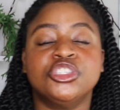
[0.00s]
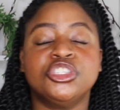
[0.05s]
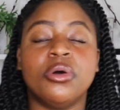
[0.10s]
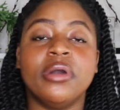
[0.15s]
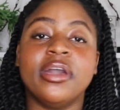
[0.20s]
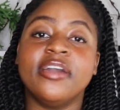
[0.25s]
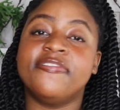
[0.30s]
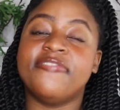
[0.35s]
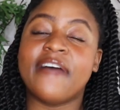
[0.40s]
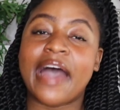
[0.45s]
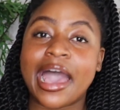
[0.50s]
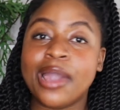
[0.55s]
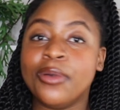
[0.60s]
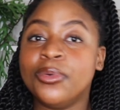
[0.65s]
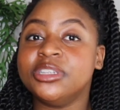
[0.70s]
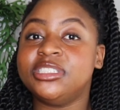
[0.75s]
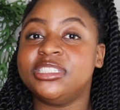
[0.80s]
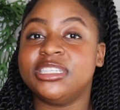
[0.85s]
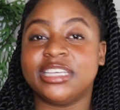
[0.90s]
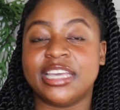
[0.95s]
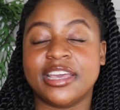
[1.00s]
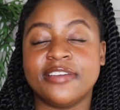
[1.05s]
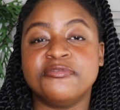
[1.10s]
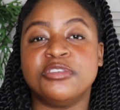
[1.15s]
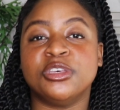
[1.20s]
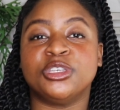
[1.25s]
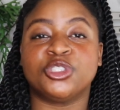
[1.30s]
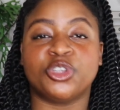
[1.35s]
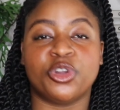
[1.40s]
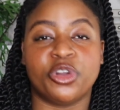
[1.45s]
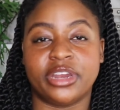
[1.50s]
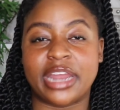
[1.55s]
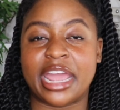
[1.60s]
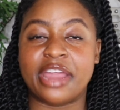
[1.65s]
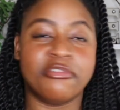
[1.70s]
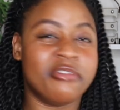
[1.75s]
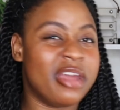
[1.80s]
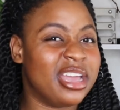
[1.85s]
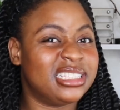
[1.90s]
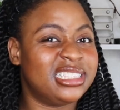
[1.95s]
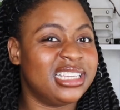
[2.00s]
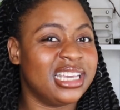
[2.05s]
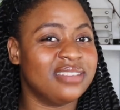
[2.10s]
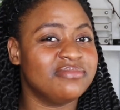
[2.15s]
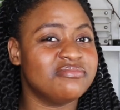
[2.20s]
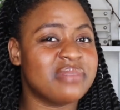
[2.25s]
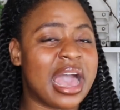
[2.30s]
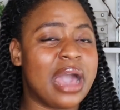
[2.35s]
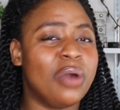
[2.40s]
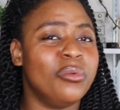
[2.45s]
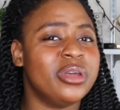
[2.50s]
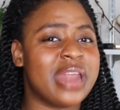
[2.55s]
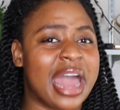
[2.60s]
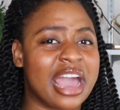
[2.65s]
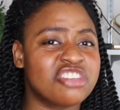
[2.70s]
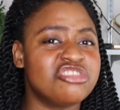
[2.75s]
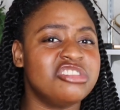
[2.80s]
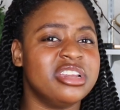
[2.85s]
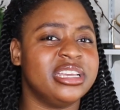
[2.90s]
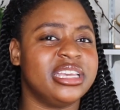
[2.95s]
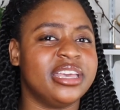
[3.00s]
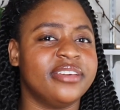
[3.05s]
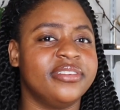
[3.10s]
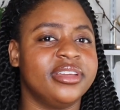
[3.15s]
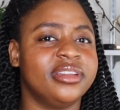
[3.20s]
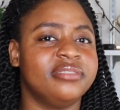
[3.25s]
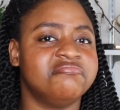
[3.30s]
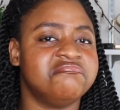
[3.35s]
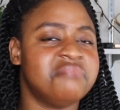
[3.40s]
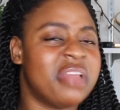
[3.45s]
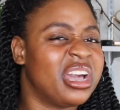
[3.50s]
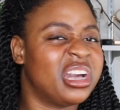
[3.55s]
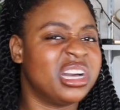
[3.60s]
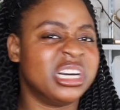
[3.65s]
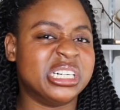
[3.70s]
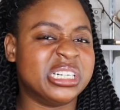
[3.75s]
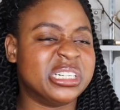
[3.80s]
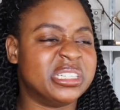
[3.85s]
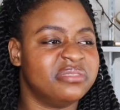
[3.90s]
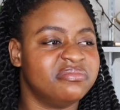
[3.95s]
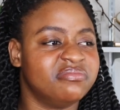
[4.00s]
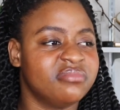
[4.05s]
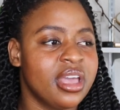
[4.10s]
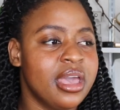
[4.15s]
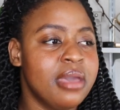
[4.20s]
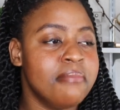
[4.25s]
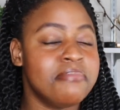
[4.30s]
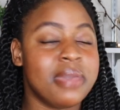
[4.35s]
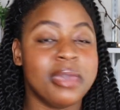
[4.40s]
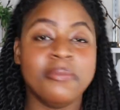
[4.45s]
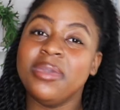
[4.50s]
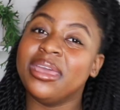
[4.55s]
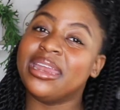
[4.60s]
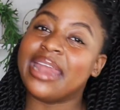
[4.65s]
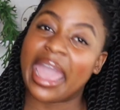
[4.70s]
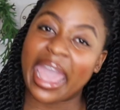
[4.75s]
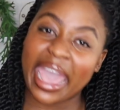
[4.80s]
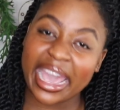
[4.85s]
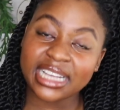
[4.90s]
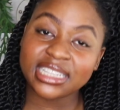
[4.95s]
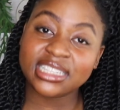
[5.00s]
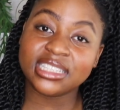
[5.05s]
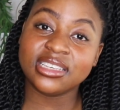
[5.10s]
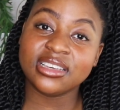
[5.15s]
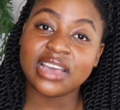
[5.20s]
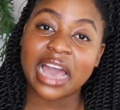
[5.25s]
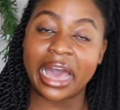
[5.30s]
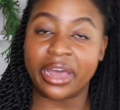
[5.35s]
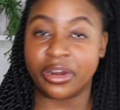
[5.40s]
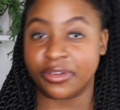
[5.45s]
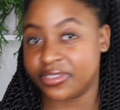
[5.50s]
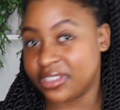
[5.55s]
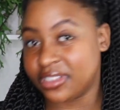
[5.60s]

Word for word: so if i were to give this skirt a rating i would actually give it like a maybe an 8 out